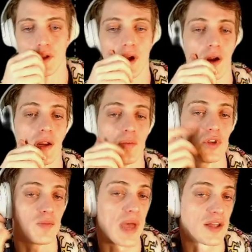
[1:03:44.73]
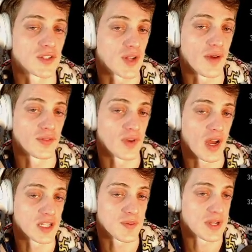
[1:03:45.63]
All right, well, you bounced off a
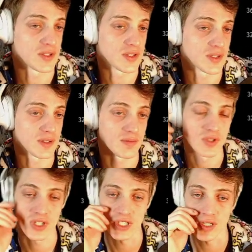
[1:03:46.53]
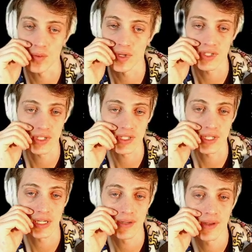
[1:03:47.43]
cost basis,
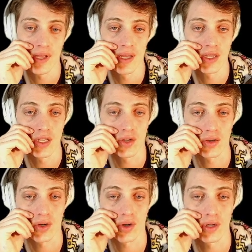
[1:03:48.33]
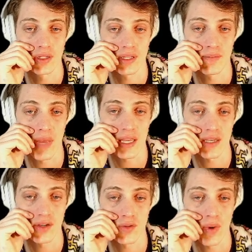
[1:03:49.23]
6160. You're currently
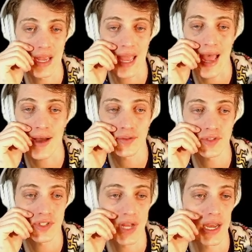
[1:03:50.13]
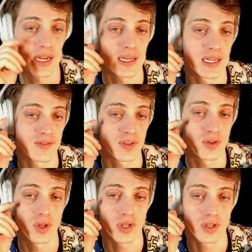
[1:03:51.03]
making your way outside, and if you
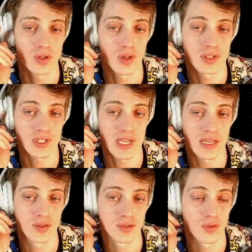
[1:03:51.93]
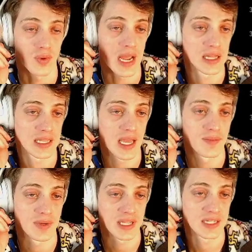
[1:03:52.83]
look, you closed a candle directly
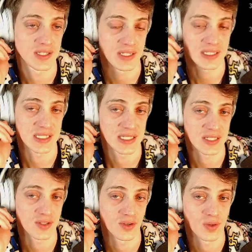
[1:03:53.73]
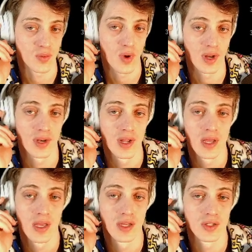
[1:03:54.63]
up against 6631.
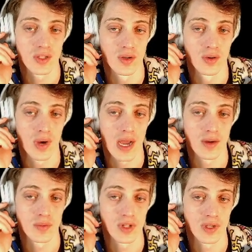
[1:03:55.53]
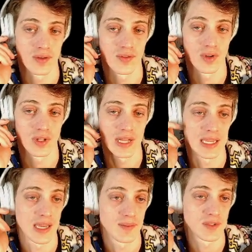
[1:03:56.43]
So I would be looking for a
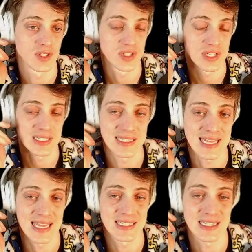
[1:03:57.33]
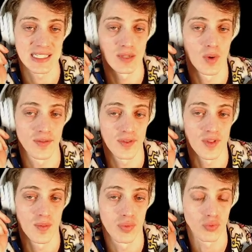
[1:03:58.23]
leg up to 6861 for
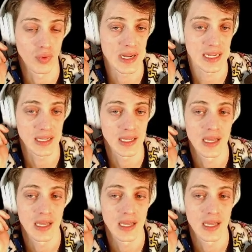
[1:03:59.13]
the break.